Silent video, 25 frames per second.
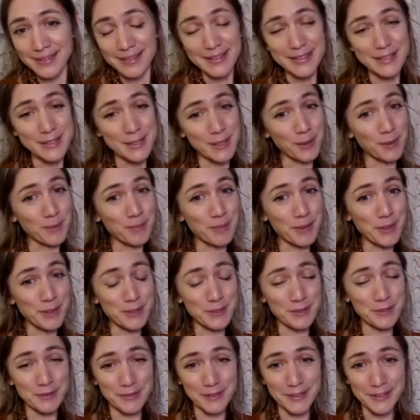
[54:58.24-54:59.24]
So
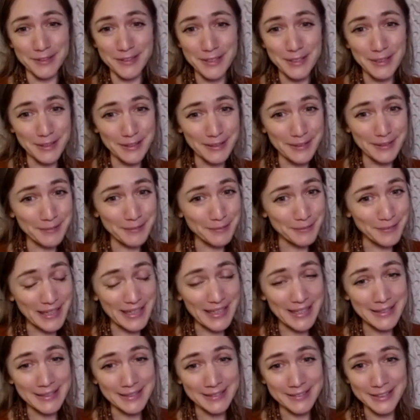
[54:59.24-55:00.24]
beautiful to
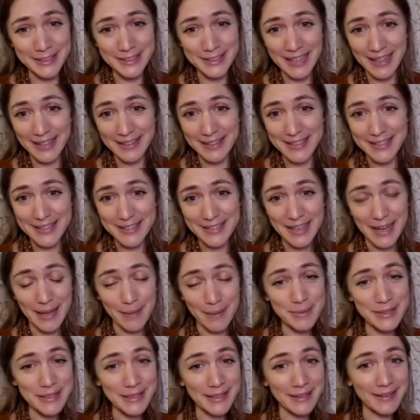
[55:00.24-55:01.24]
read and share this
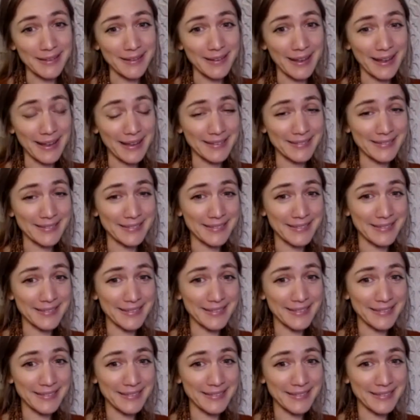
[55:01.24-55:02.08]
chapter, and